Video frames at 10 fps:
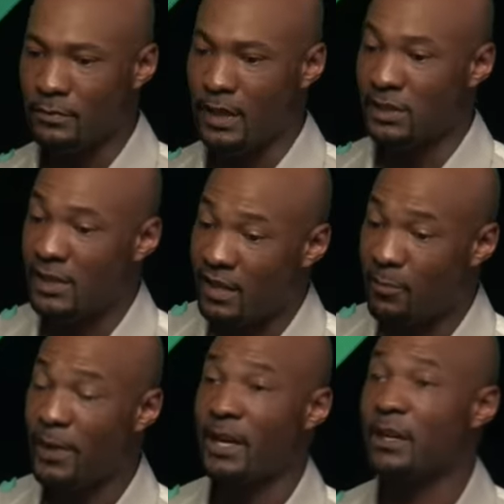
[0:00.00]
Instead of
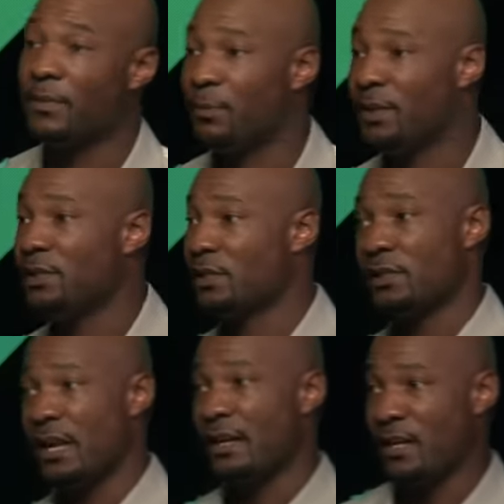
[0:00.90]
picking up the
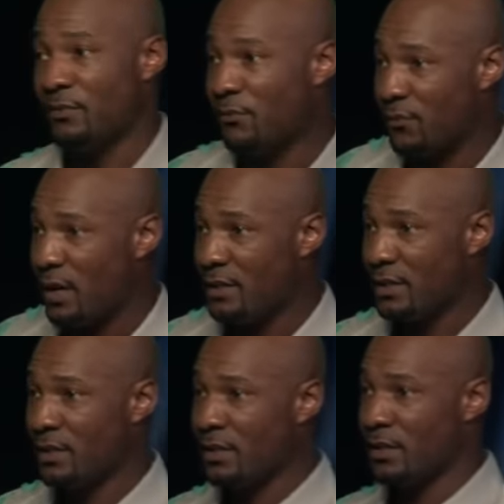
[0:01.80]
pieces and
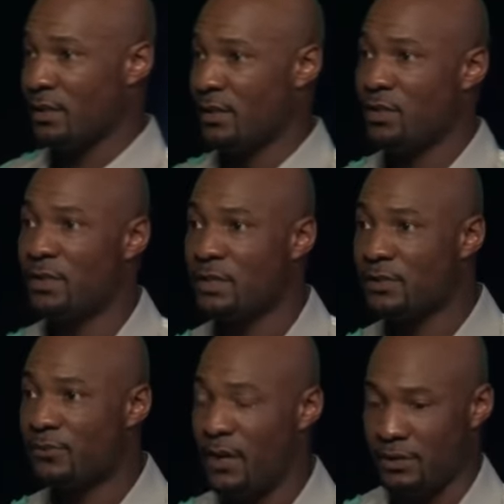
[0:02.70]
confronting your
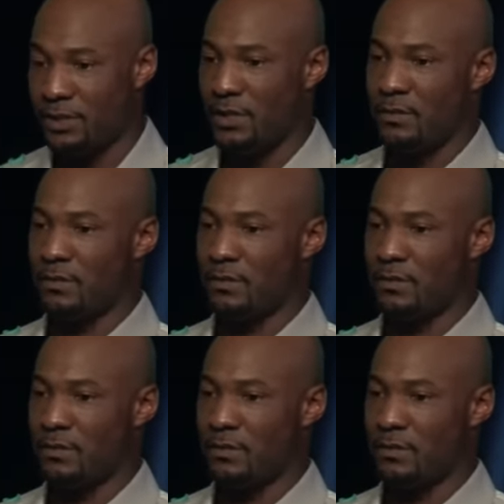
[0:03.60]
dysfunction,